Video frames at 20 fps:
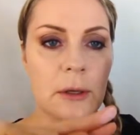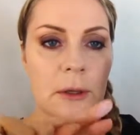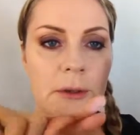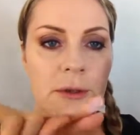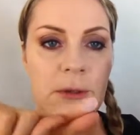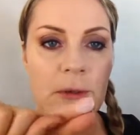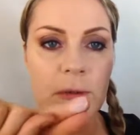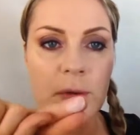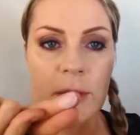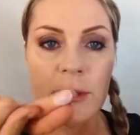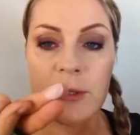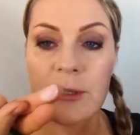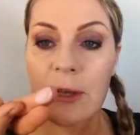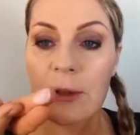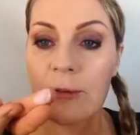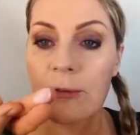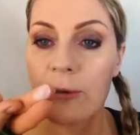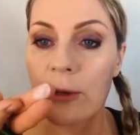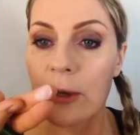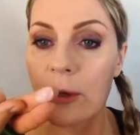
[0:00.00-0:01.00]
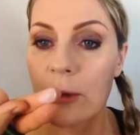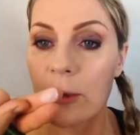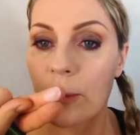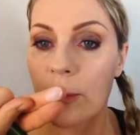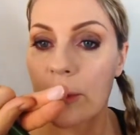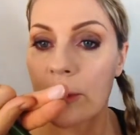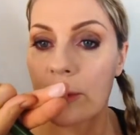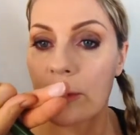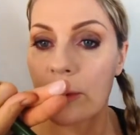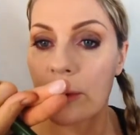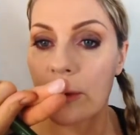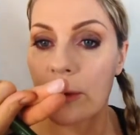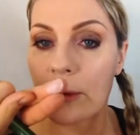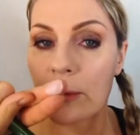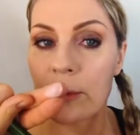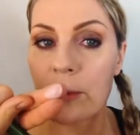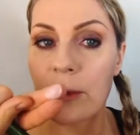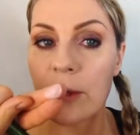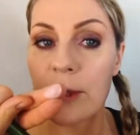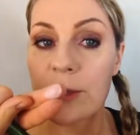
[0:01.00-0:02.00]
Sorry, it's that finger, but you know,
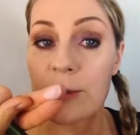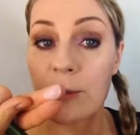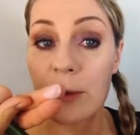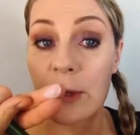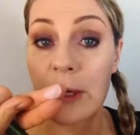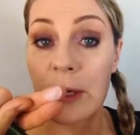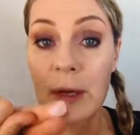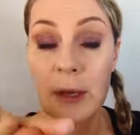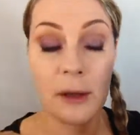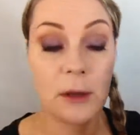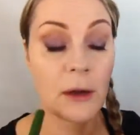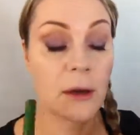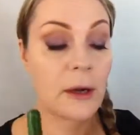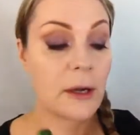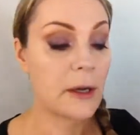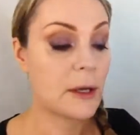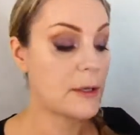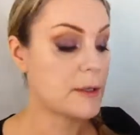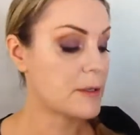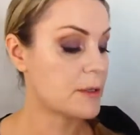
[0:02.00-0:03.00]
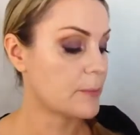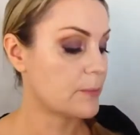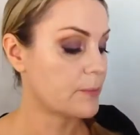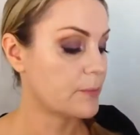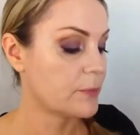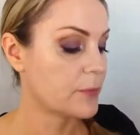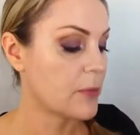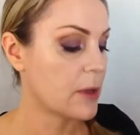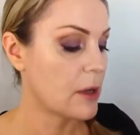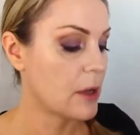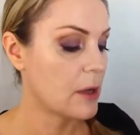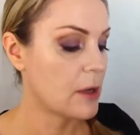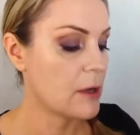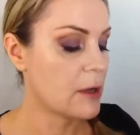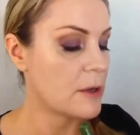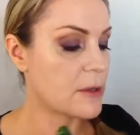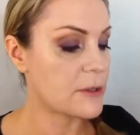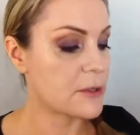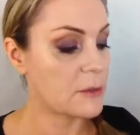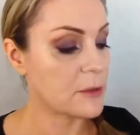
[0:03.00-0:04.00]
it's really like a highlight.
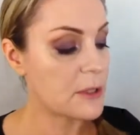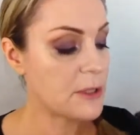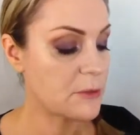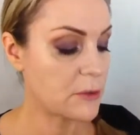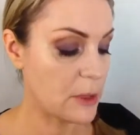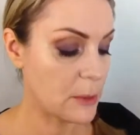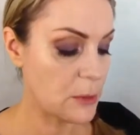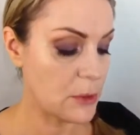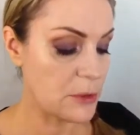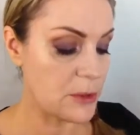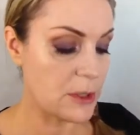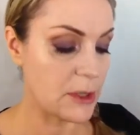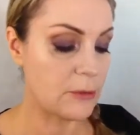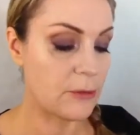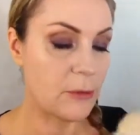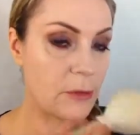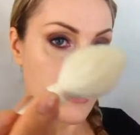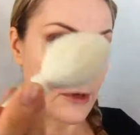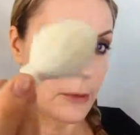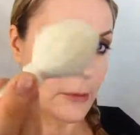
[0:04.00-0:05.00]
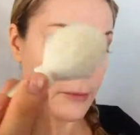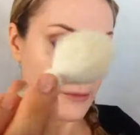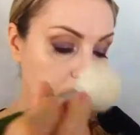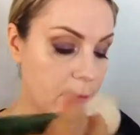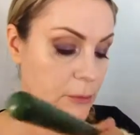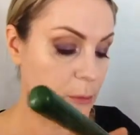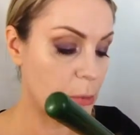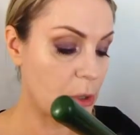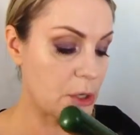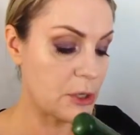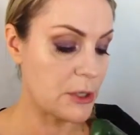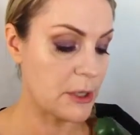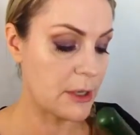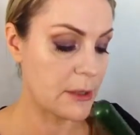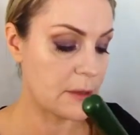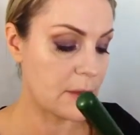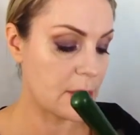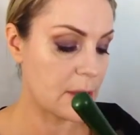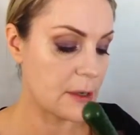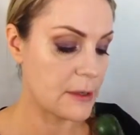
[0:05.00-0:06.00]
So that's what I'm using it for. Brush
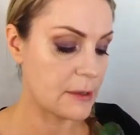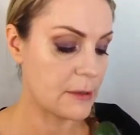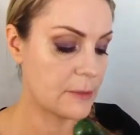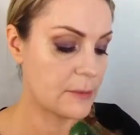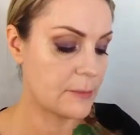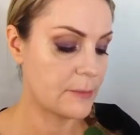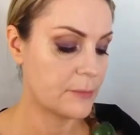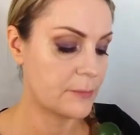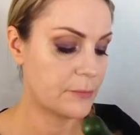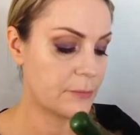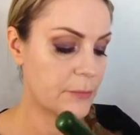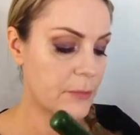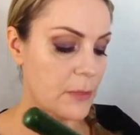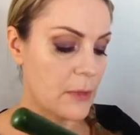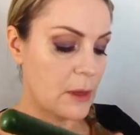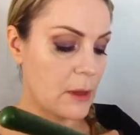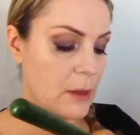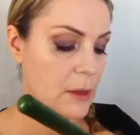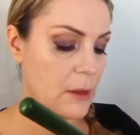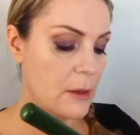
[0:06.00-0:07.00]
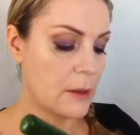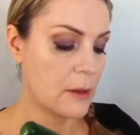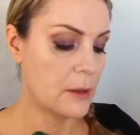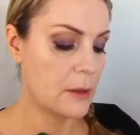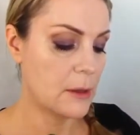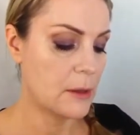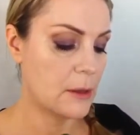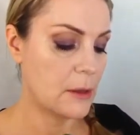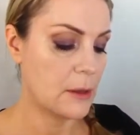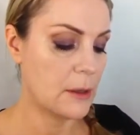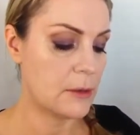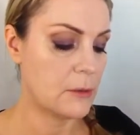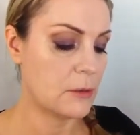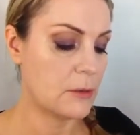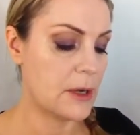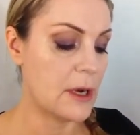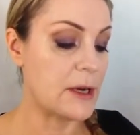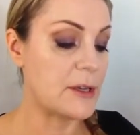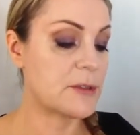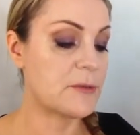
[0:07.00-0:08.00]
like that. You know,
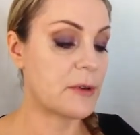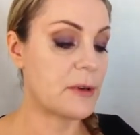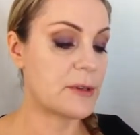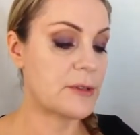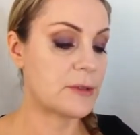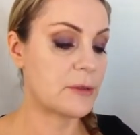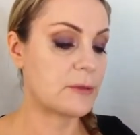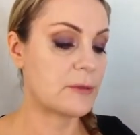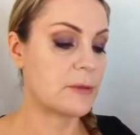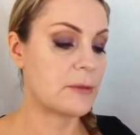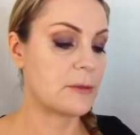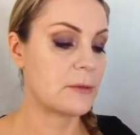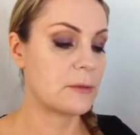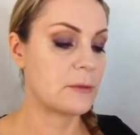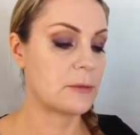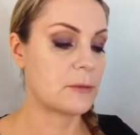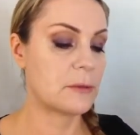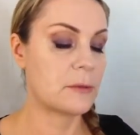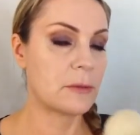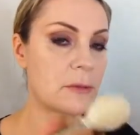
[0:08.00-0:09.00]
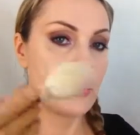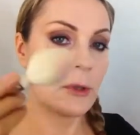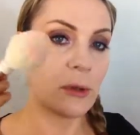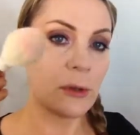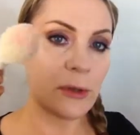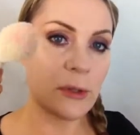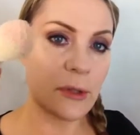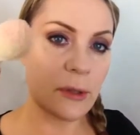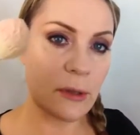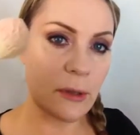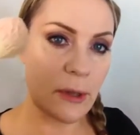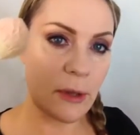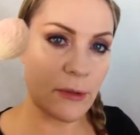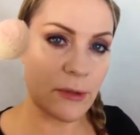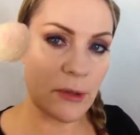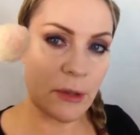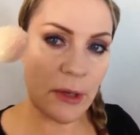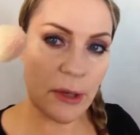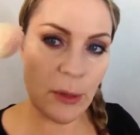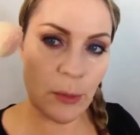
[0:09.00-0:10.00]
and it's very soft. You know, it
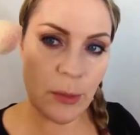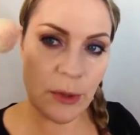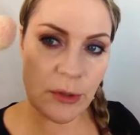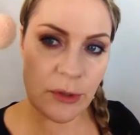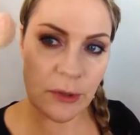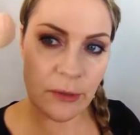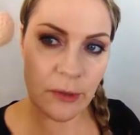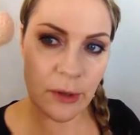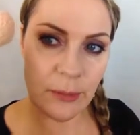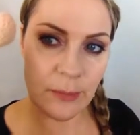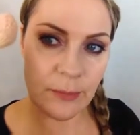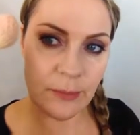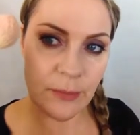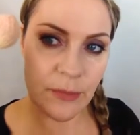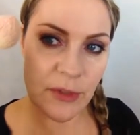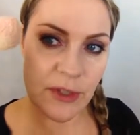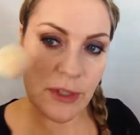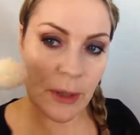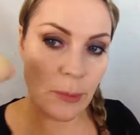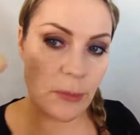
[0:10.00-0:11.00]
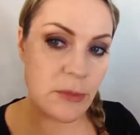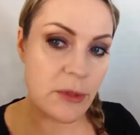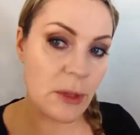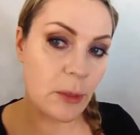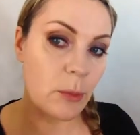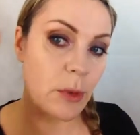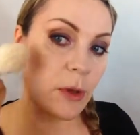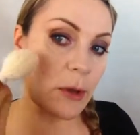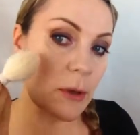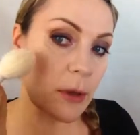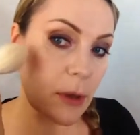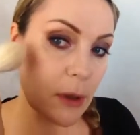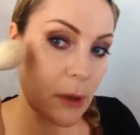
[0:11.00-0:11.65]
gives a little bit of a something, but